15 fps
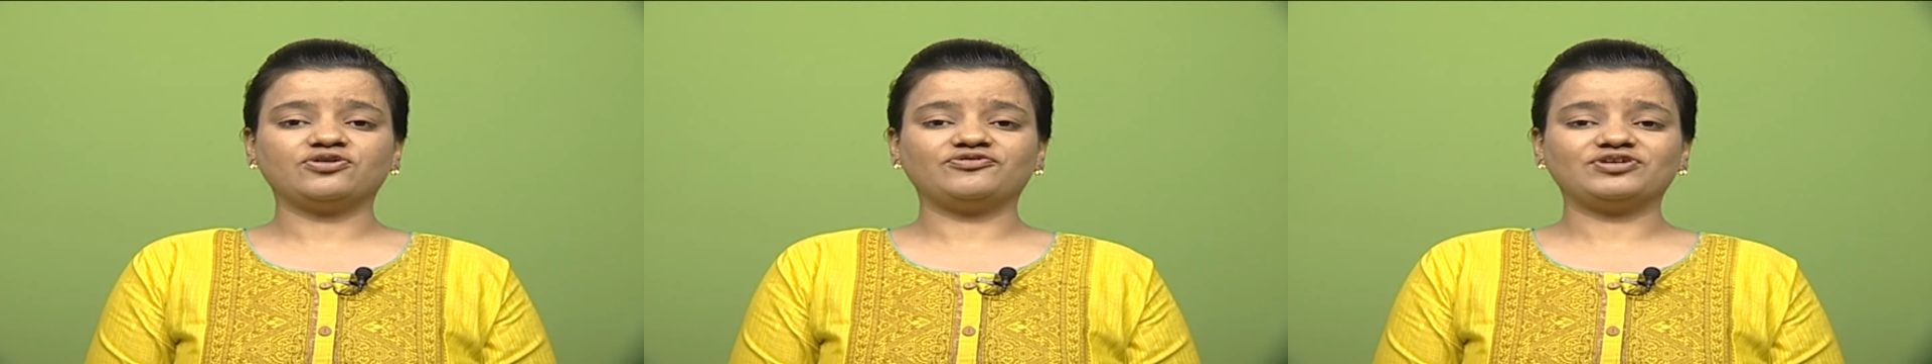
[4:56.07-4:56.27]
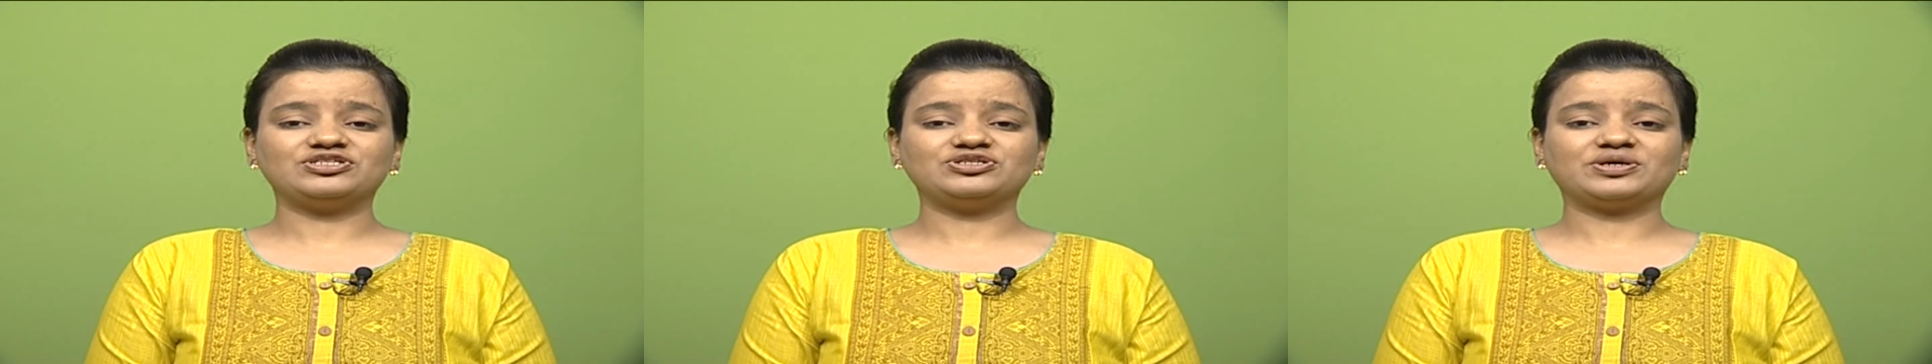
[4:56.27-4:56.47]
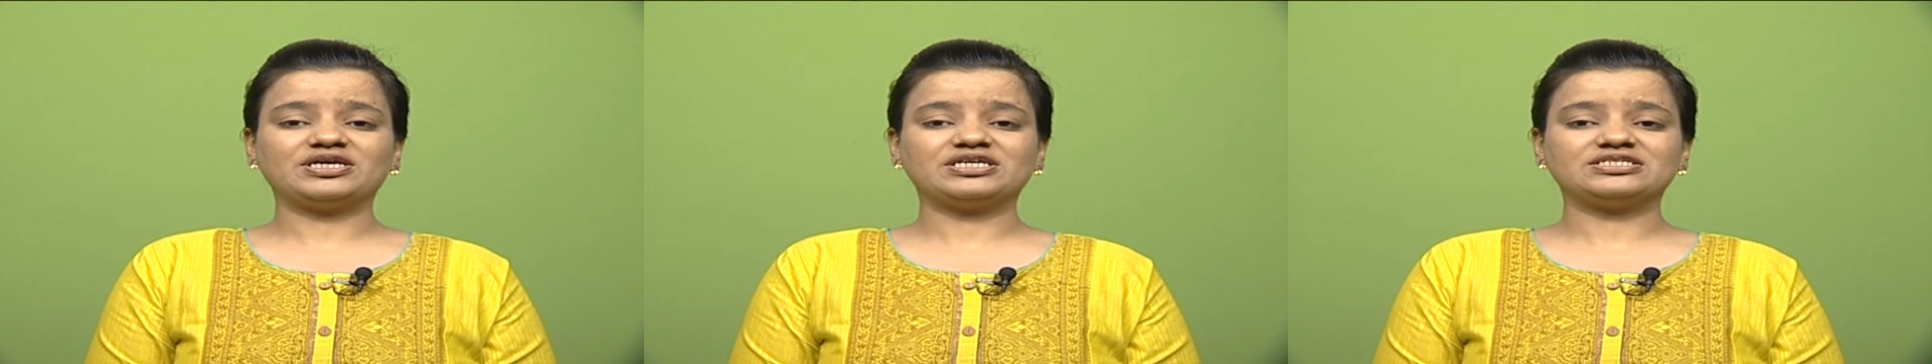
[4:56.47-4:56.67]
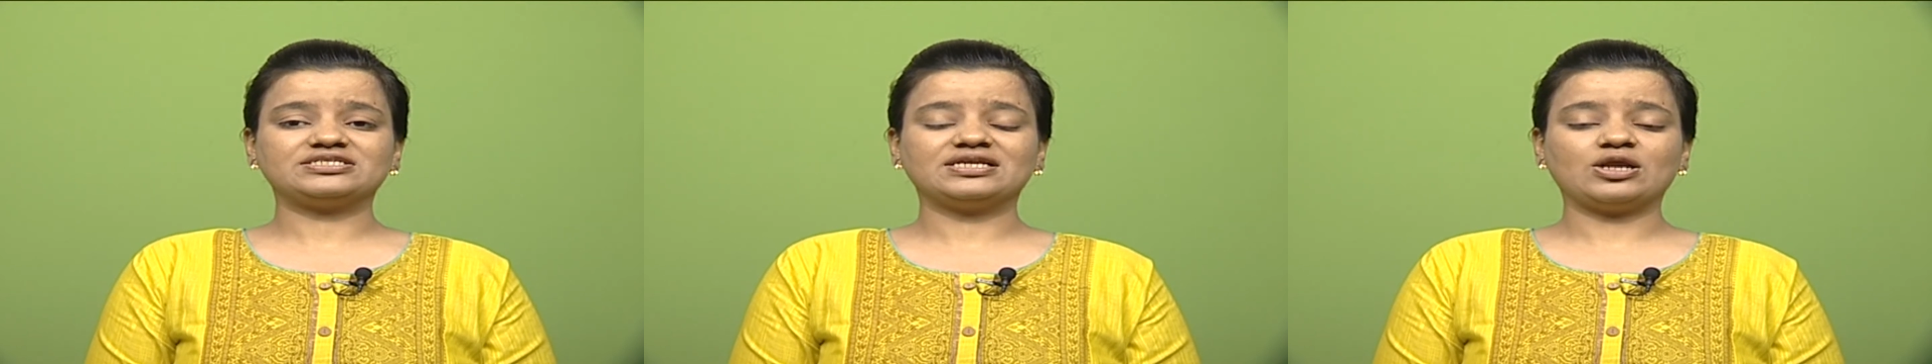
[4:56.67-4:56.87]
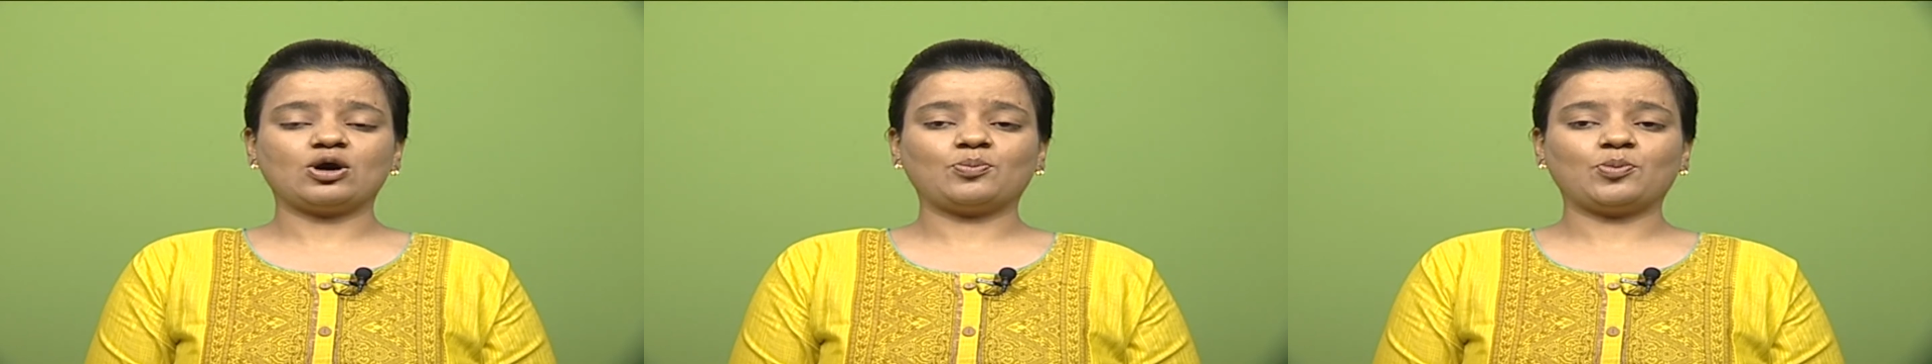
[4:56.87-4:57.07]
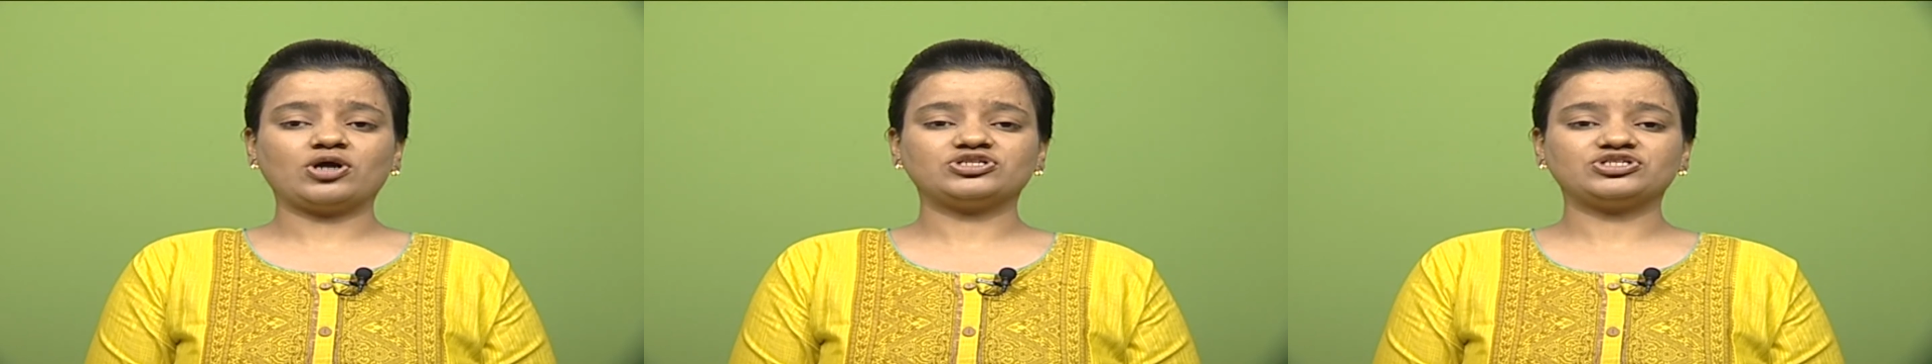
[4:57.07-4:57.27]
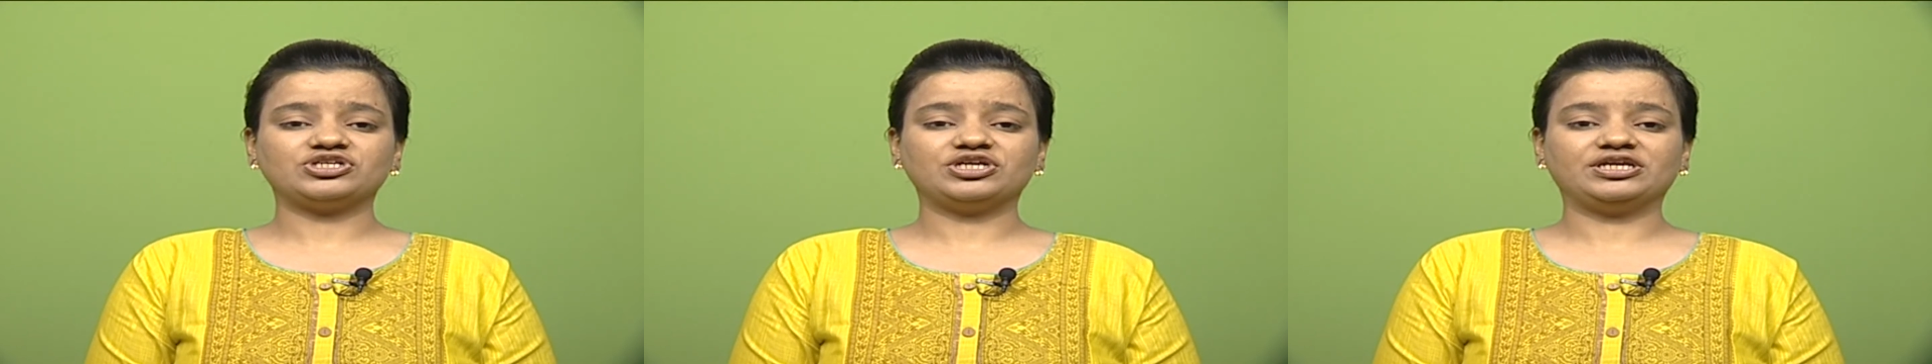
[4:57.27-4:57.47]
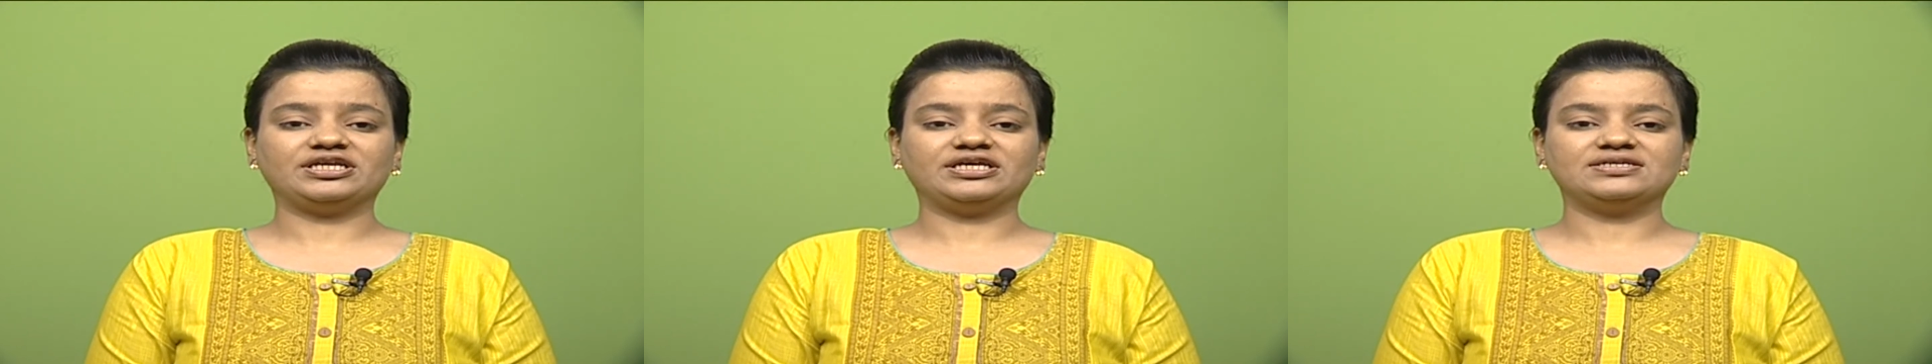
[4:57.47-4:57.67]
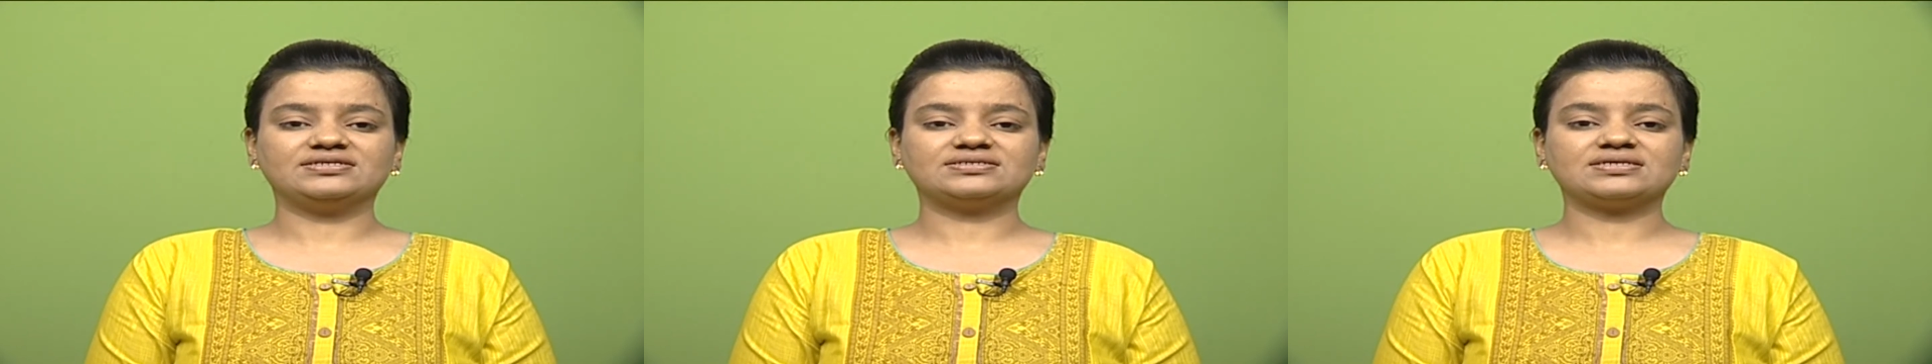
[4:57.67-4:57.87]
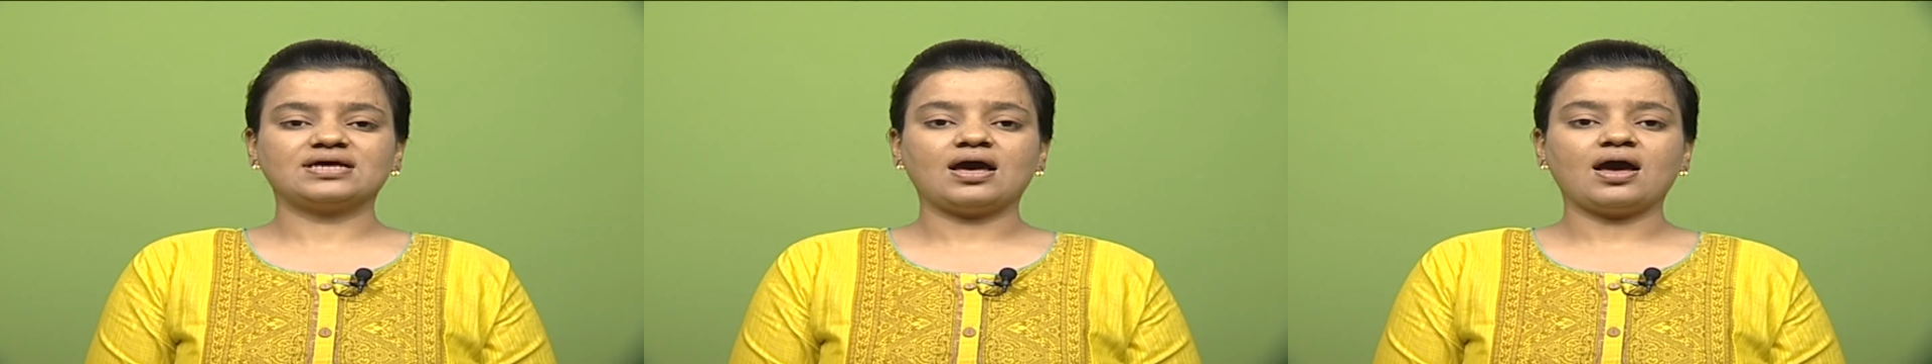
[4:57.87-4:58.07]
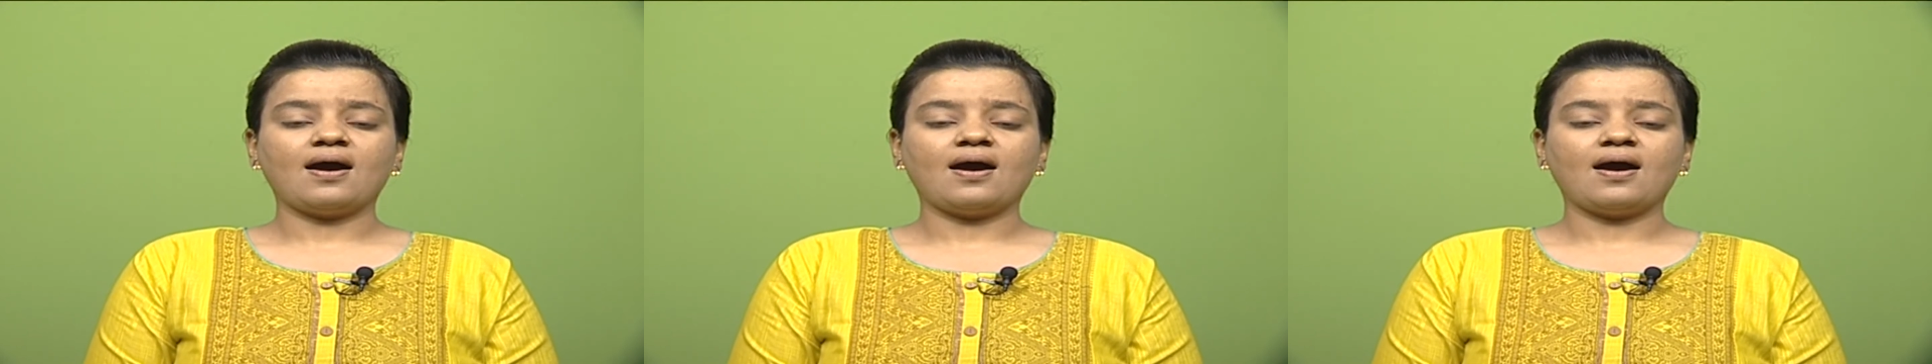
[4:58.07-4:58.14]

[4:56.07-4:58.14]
of educational opportunities